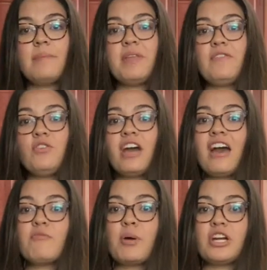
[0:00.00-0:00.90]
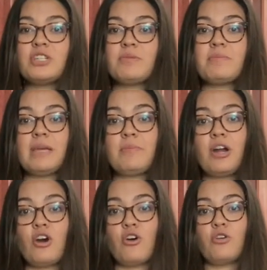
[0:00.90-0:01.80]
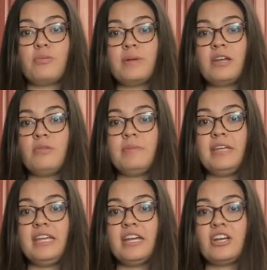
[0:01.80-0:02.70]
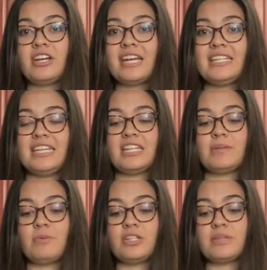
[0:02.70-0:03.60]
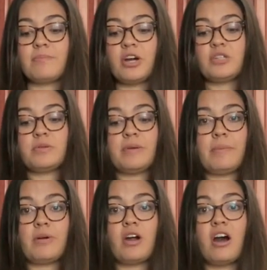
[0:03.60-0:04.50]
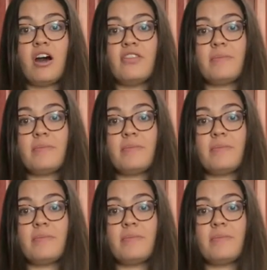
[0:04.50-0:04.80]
If you have parchment paper at home, it would be a good idea to put some parchment paper on the